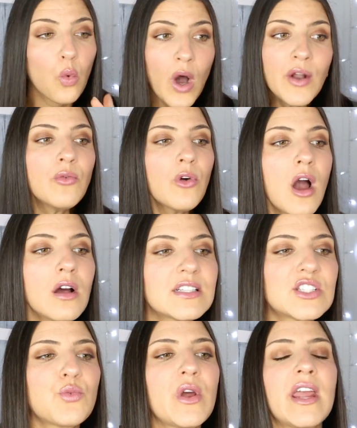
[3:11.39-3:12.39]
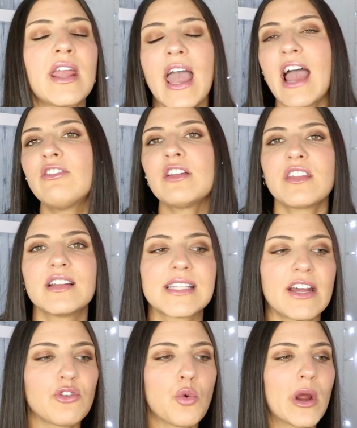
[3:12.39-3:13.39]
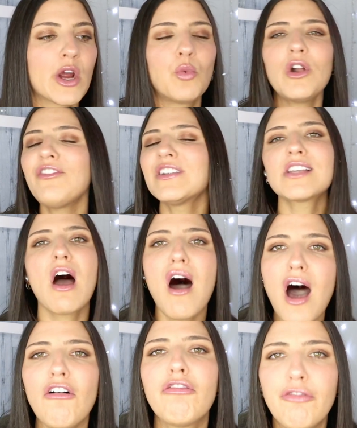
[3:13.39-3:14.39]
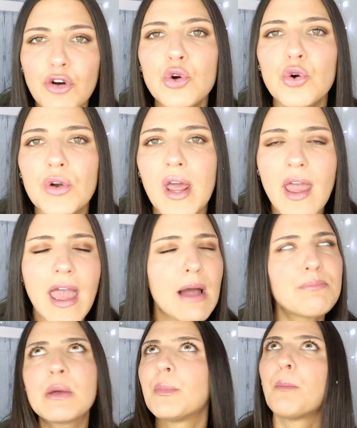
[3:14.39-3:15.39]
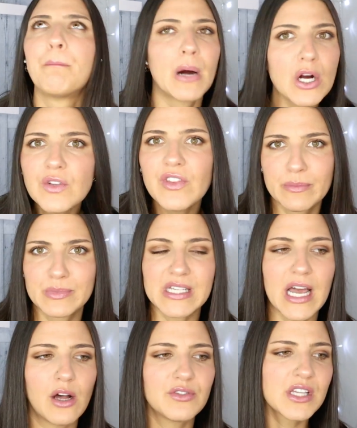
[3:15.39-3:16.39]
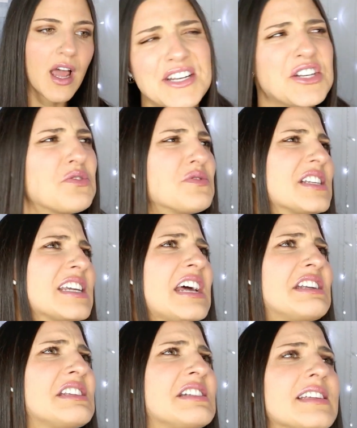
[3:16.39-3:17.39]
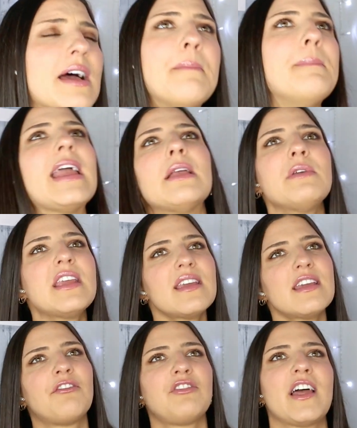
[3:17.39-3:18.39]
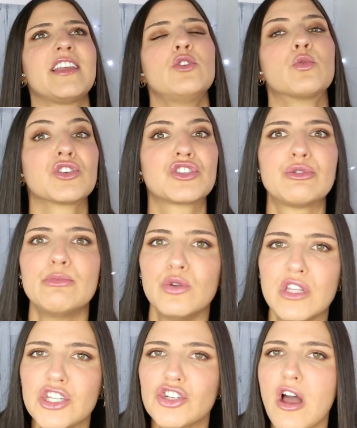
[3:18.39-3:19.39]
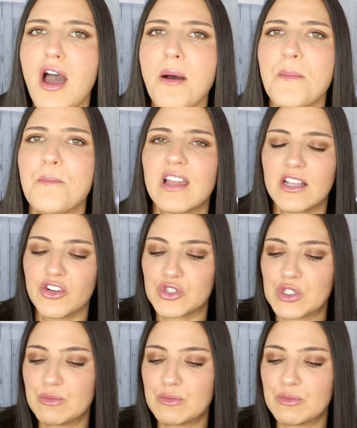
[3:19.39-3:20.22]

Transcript: one wrong swing, everything's everywhere. What if it's hot food and people burn themselves? I don't get it. Maybe if like you were a smoothie shop, like your